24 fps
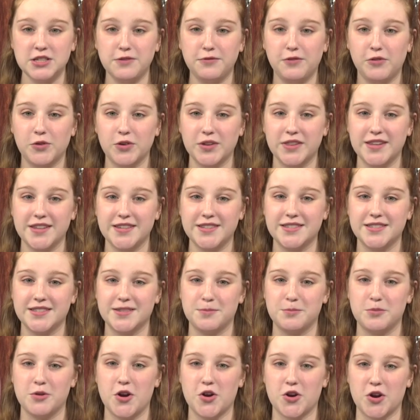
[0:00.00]
for this
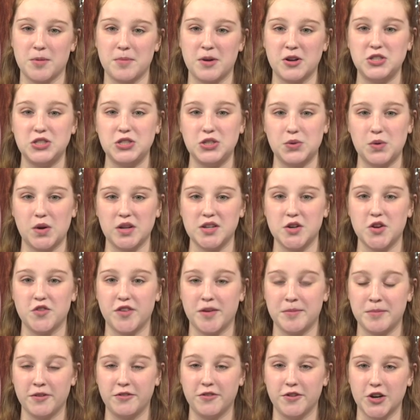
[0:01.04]
program are due on
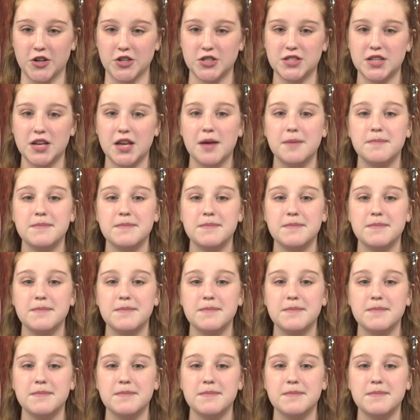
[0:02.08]
November 1st.